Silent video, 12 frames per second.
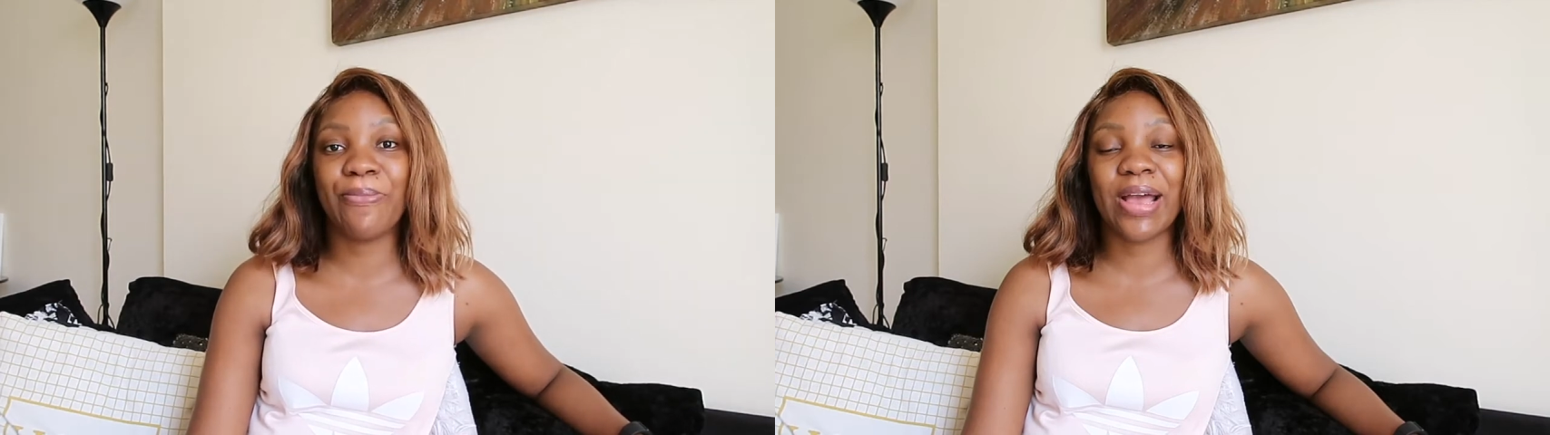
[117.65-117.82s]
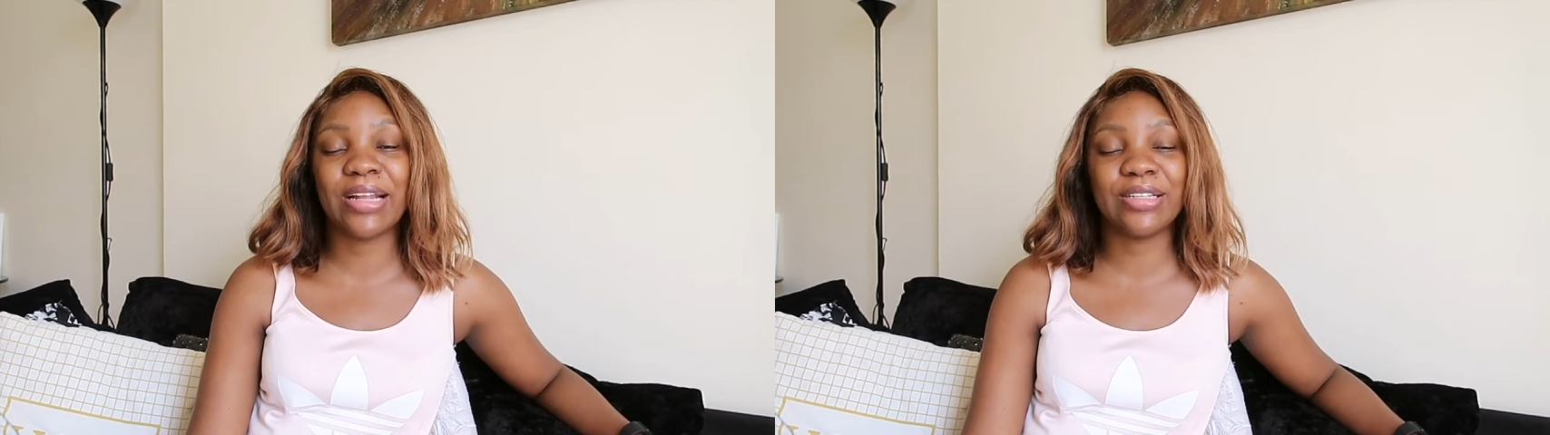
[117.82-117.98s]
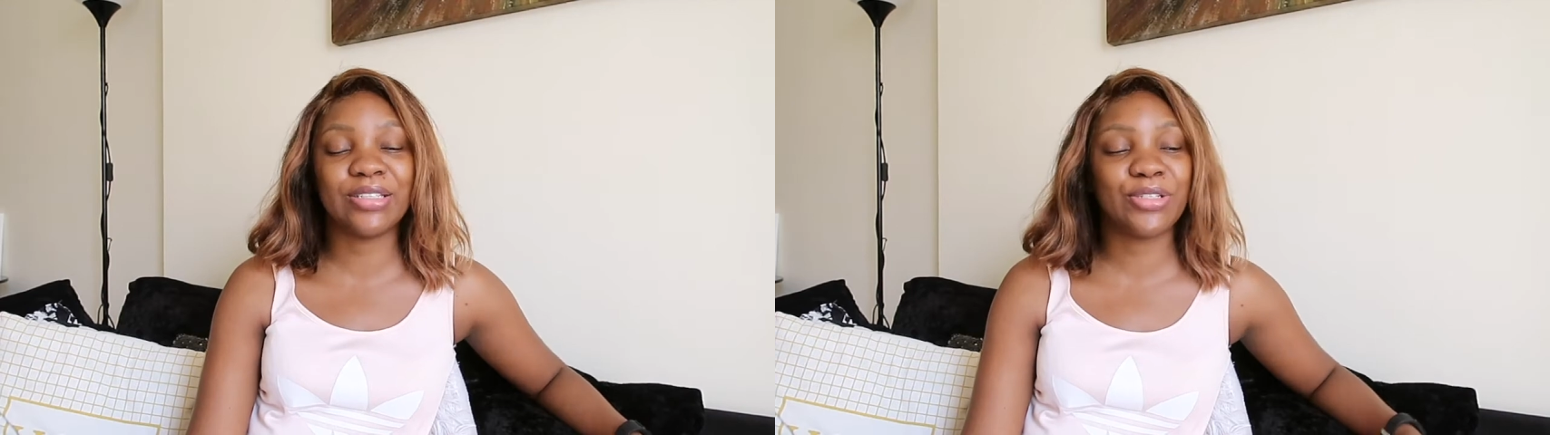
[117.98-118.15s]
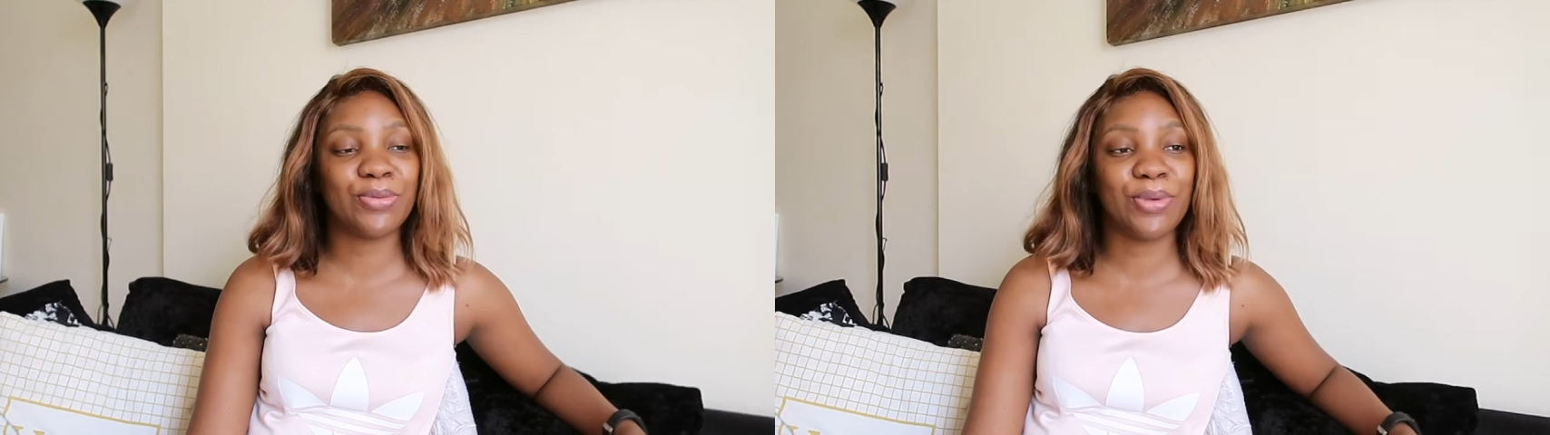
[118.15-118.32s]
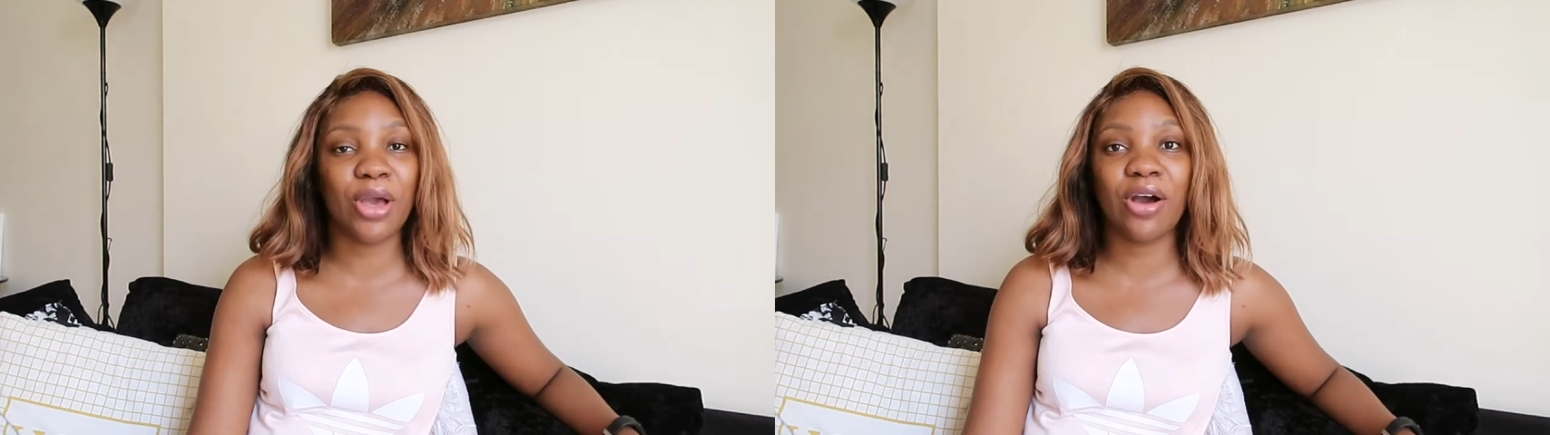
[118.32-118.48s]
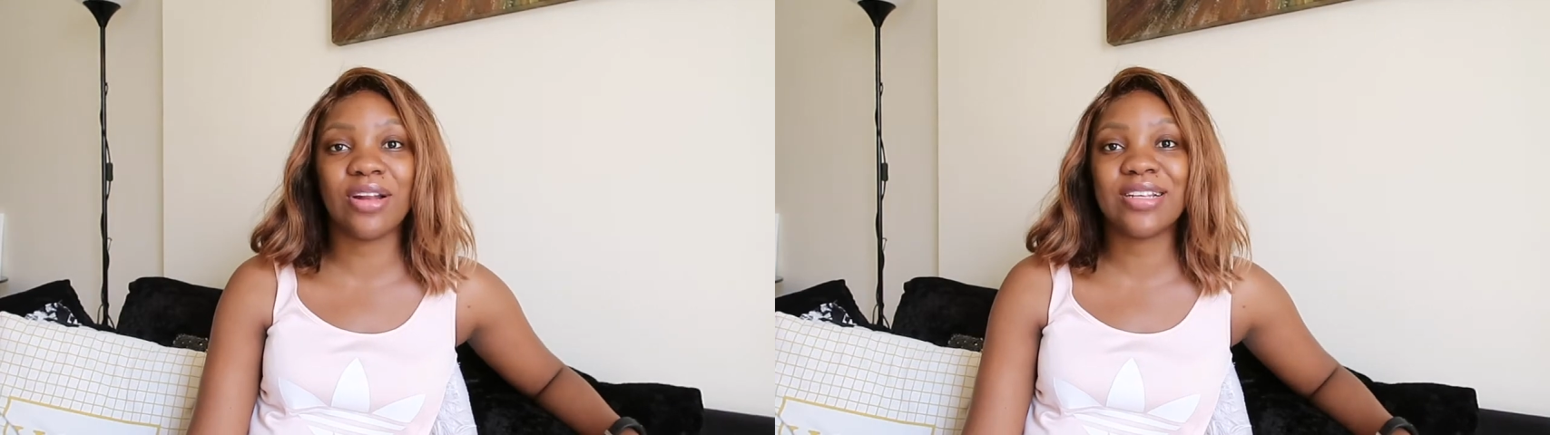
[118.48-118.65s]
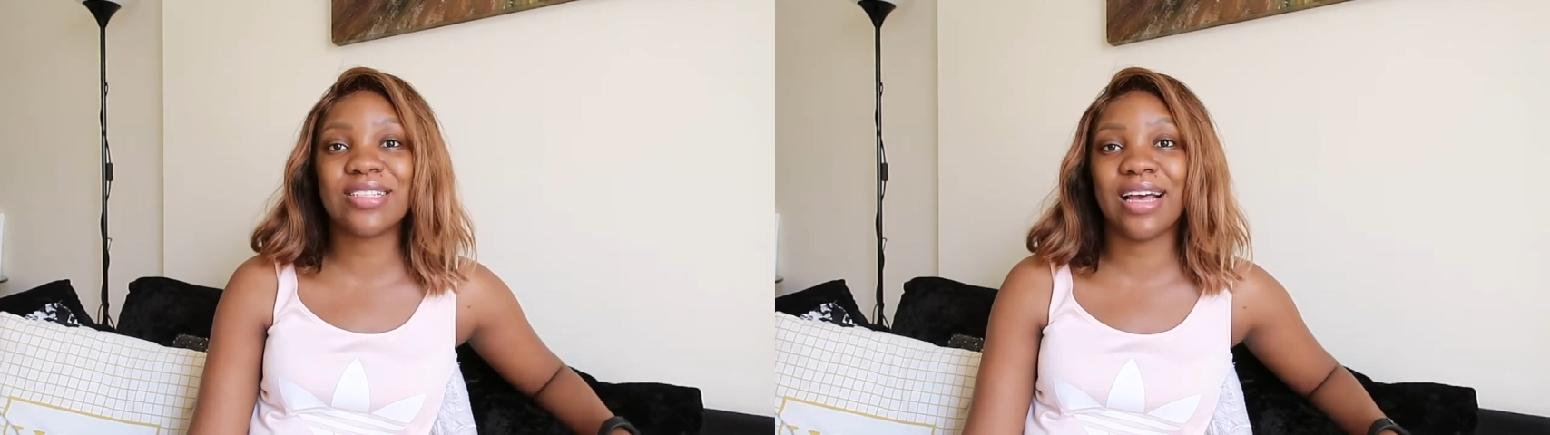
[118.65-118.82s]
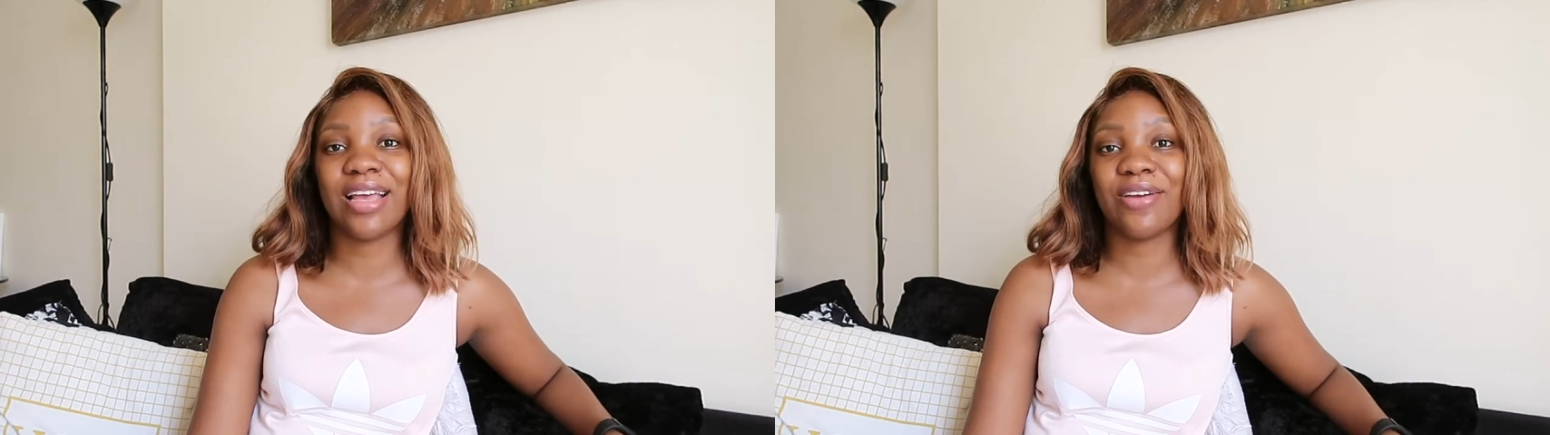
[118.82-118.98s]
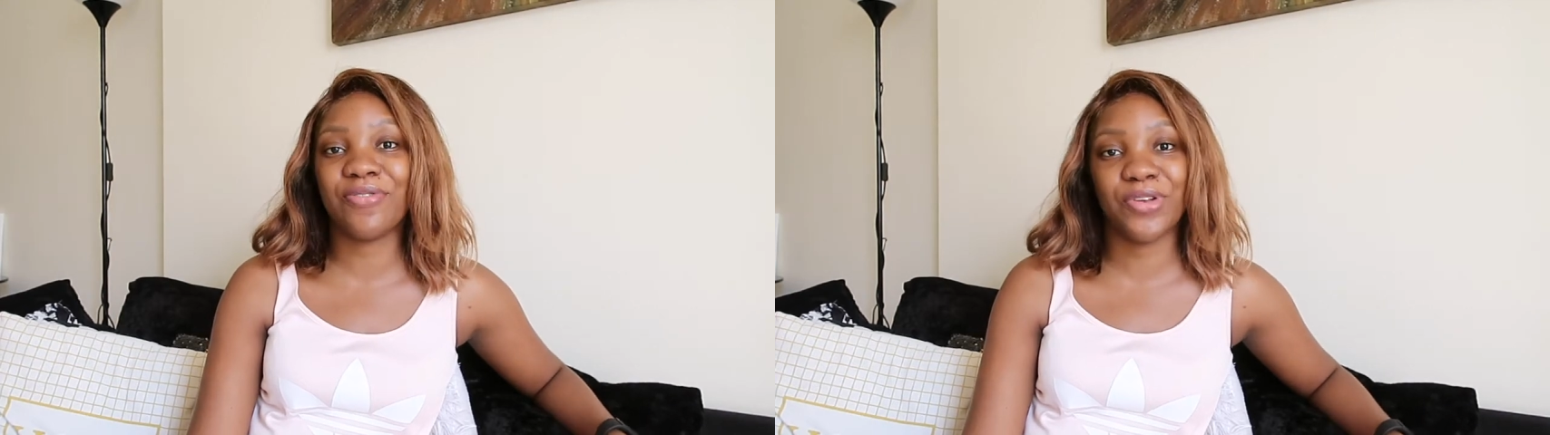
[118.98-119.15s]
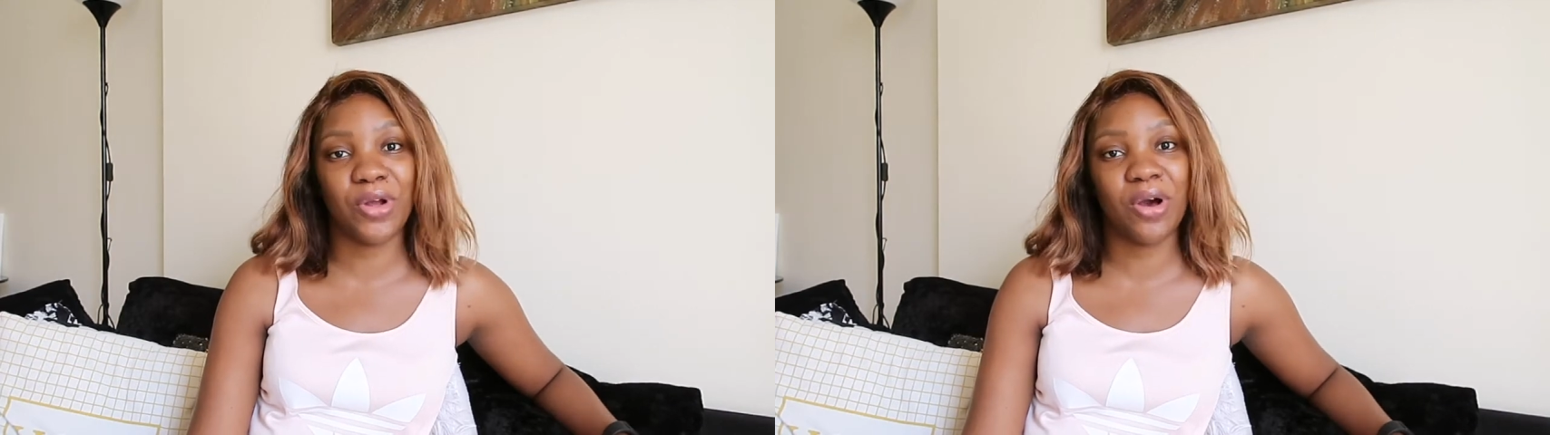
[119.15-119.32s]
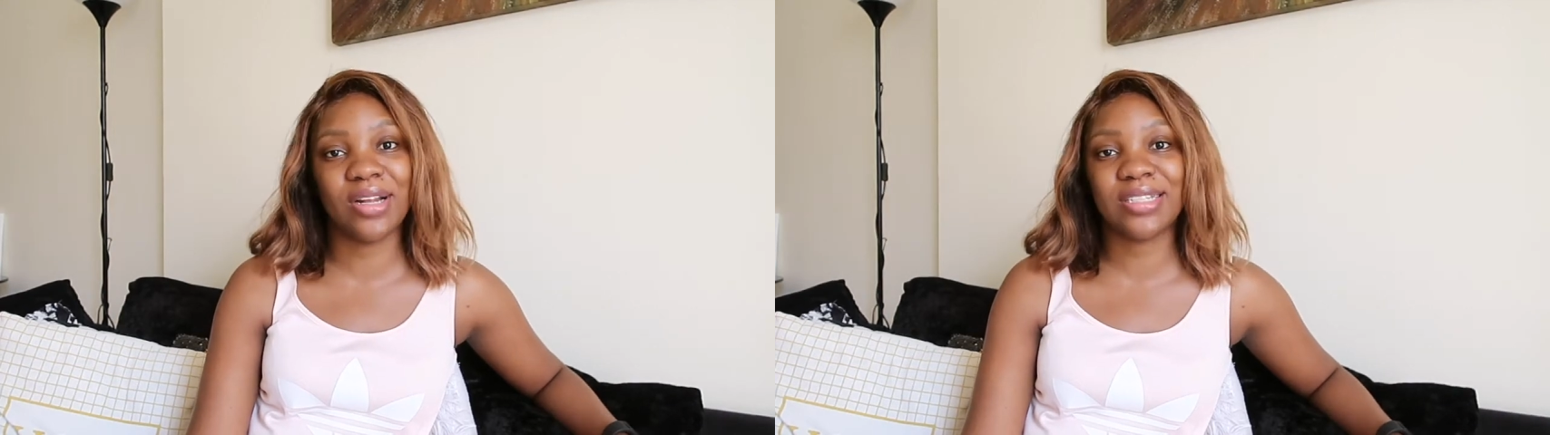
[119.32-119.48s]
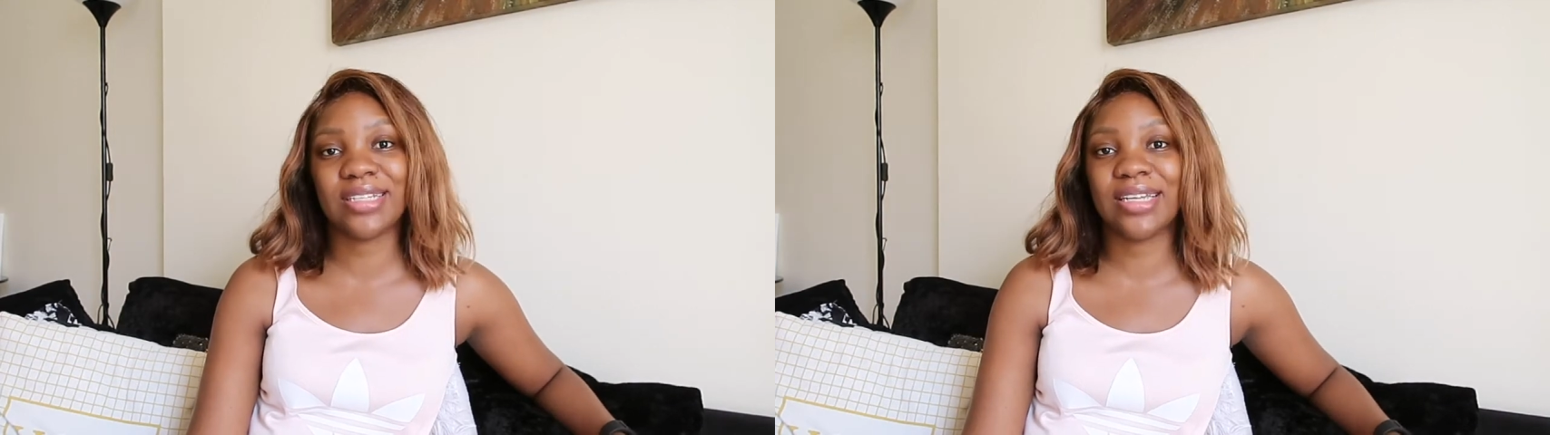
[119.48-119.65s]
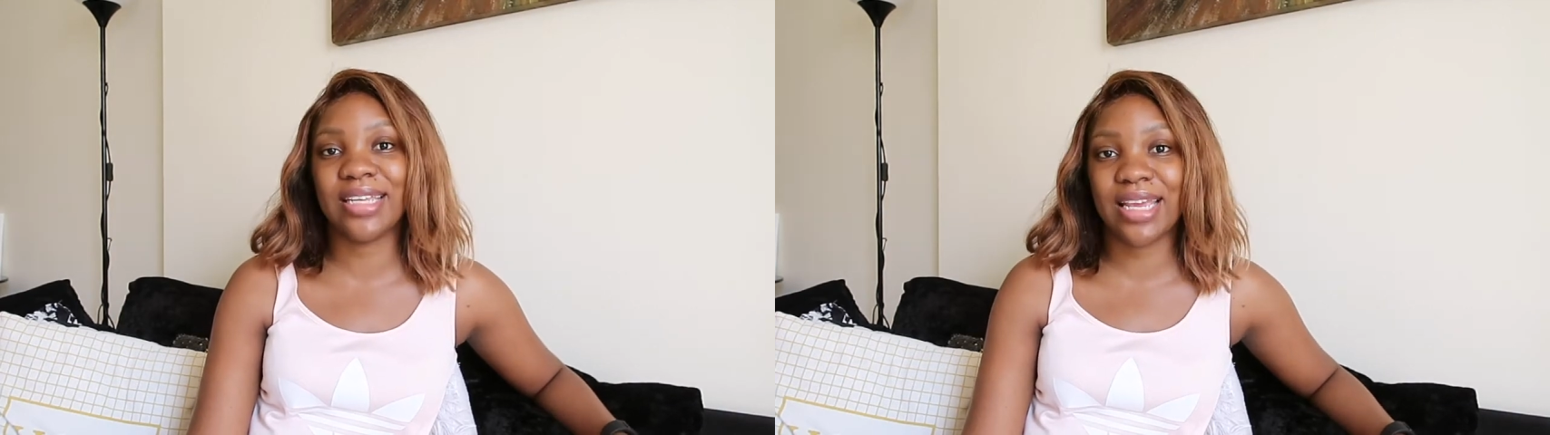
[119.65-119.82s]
And to be honest, I have not